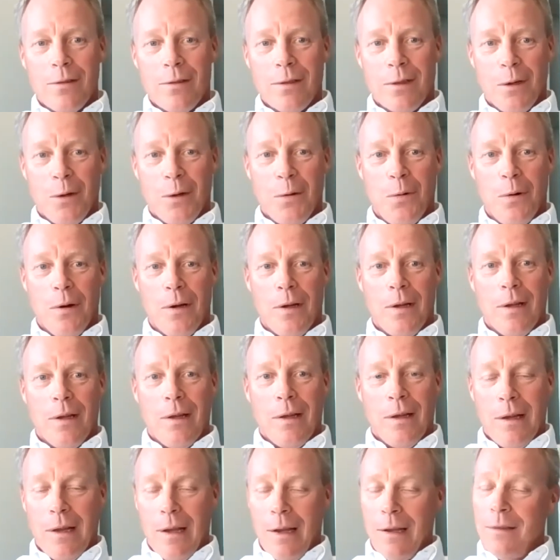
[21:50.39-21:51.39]
So
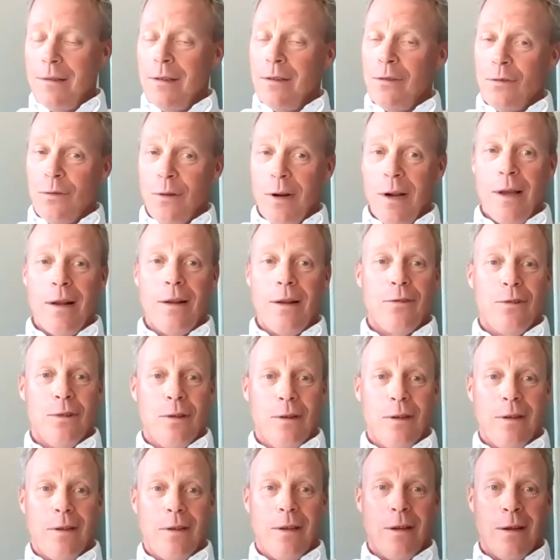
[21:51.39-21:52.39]
it's a
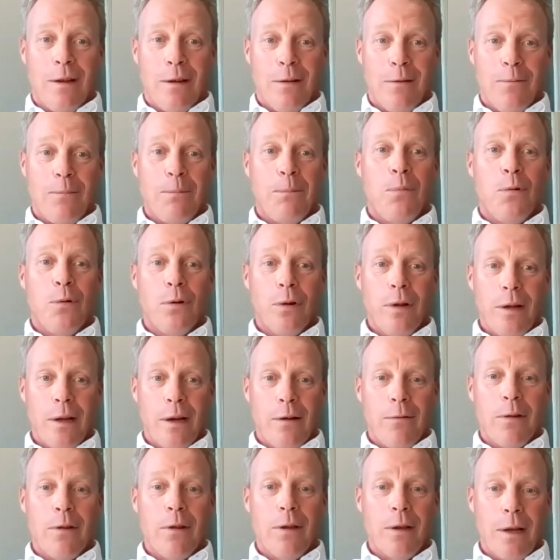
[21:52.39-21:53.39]
strategy of putting
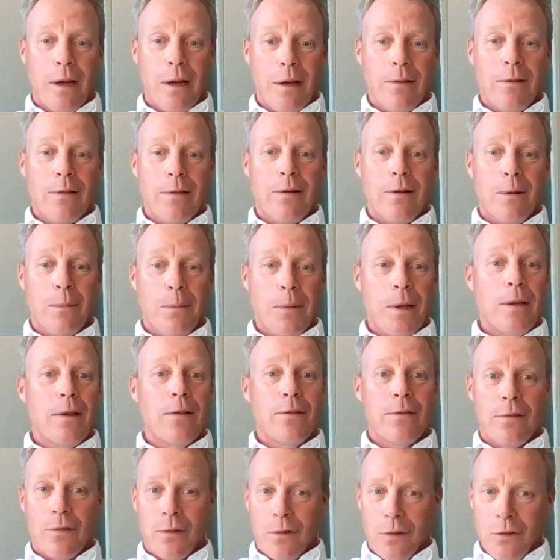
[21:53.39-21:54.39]
everything out there to make it
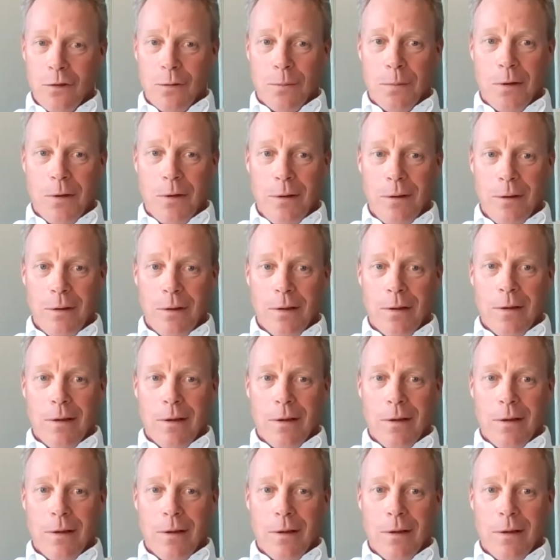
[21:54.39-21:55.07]
searchable.